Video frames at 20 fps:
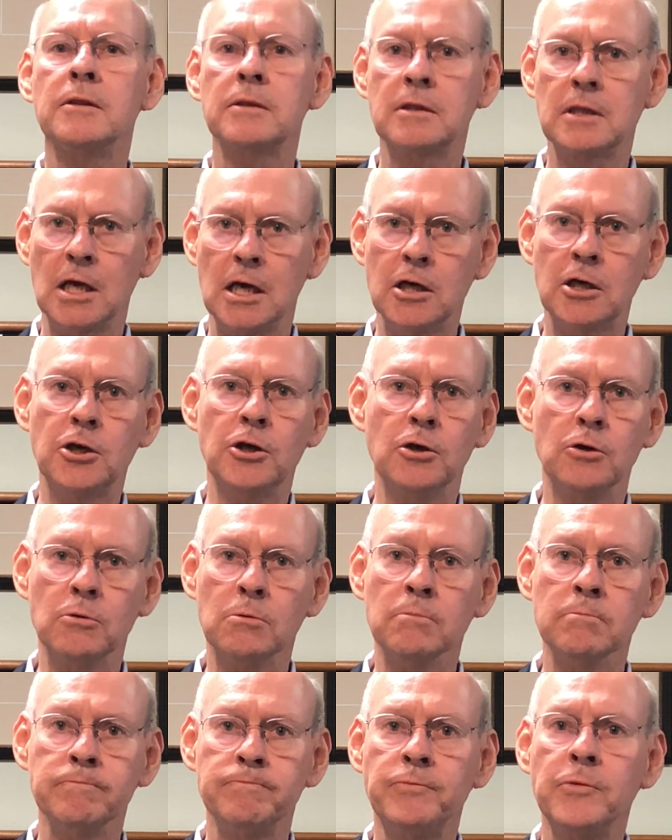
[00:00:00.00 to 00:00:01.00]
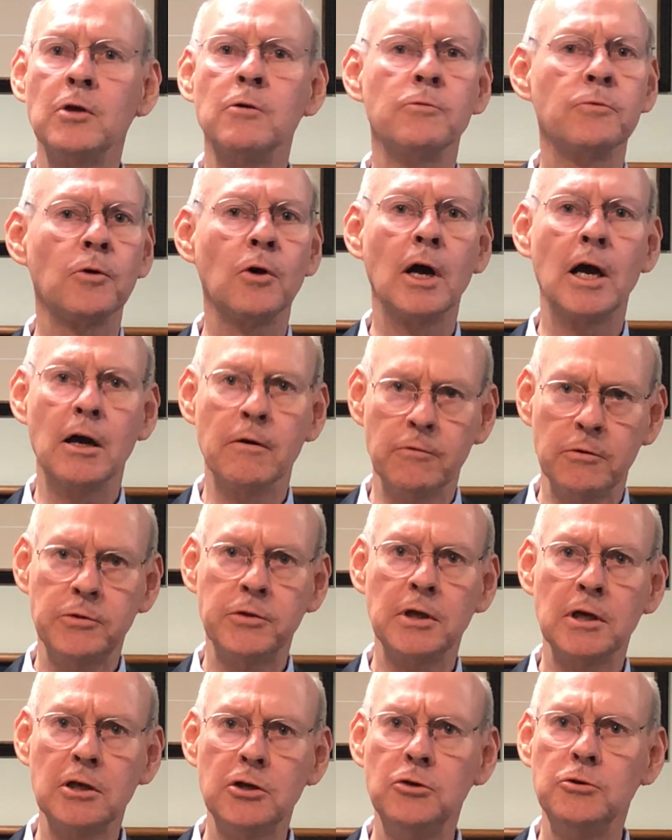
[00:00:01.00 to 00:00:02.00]
Thank you for
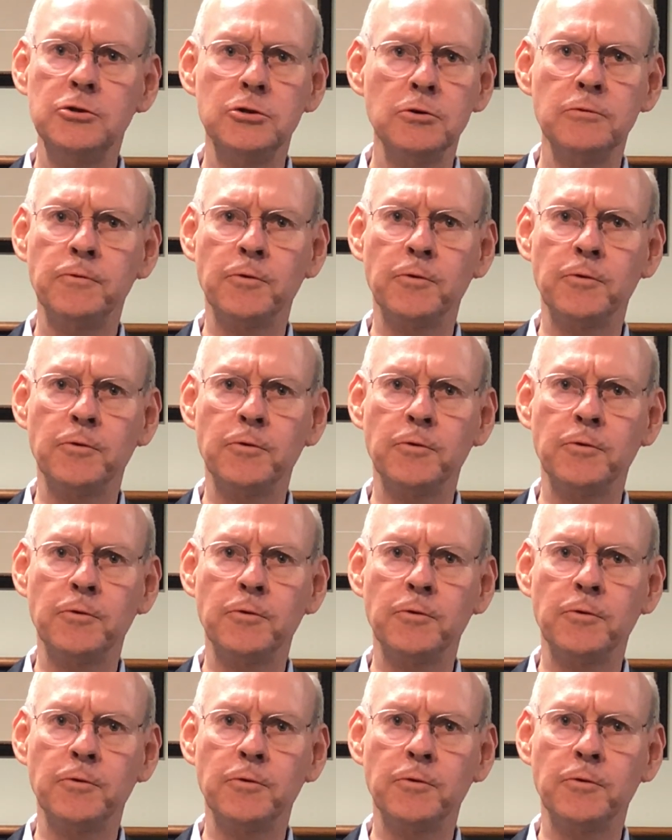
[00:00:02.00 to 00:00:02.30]
everything you do